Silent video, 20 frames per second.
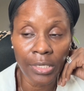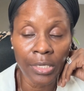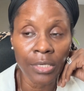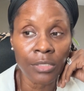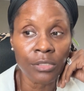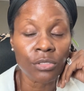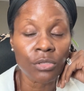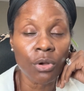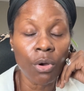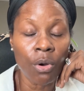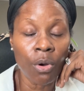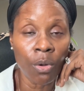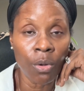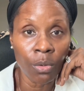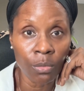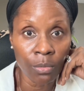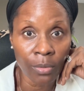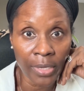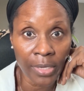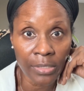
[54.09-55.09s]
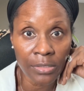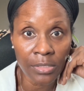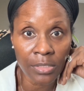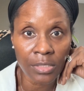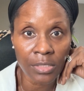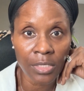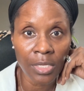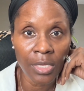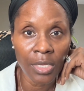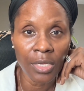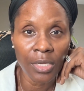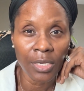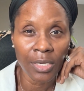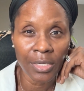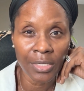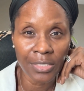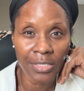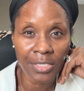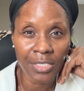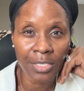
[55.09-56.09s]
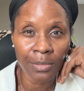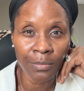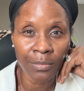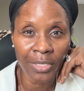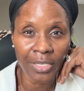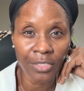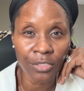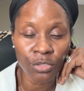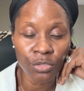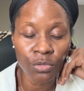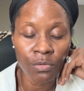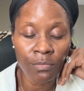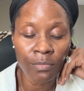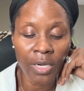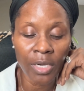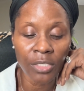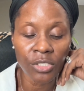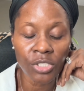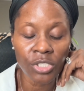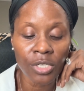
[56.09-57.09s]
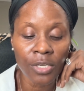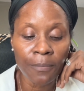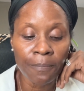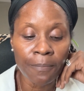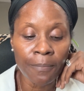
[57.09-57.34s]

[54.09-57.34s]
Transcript: It is always going to seem like too much.